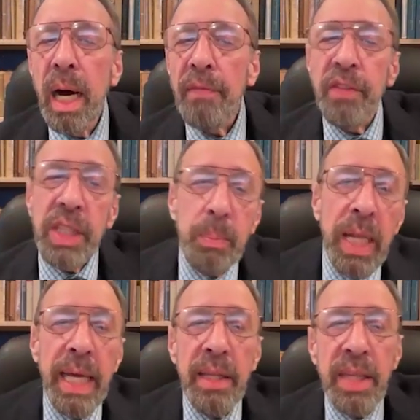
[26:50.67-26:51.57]
of this
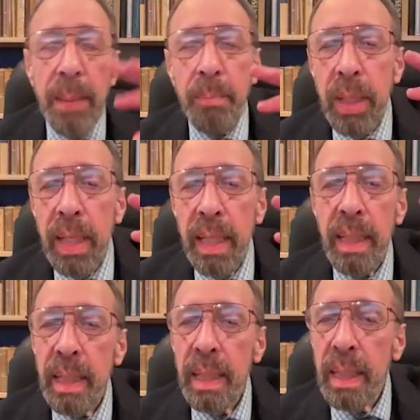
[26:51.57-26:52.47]
play and that
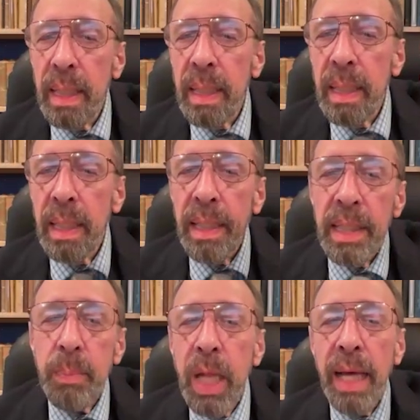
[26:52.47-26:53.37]
play, and
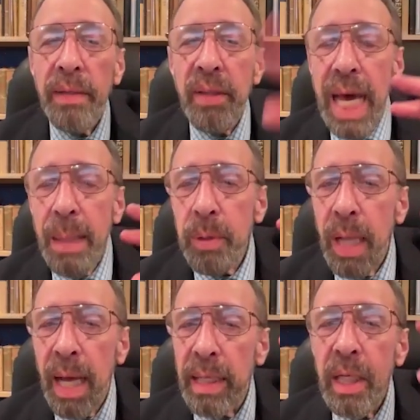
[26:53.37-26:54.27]
this plot and that
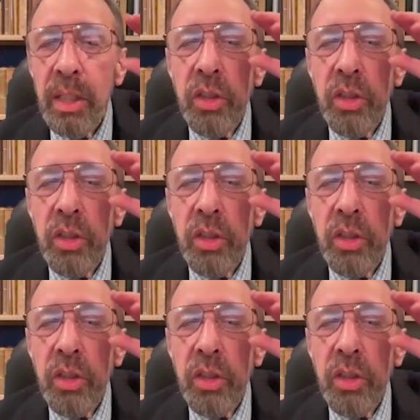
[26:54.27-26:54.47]
plot.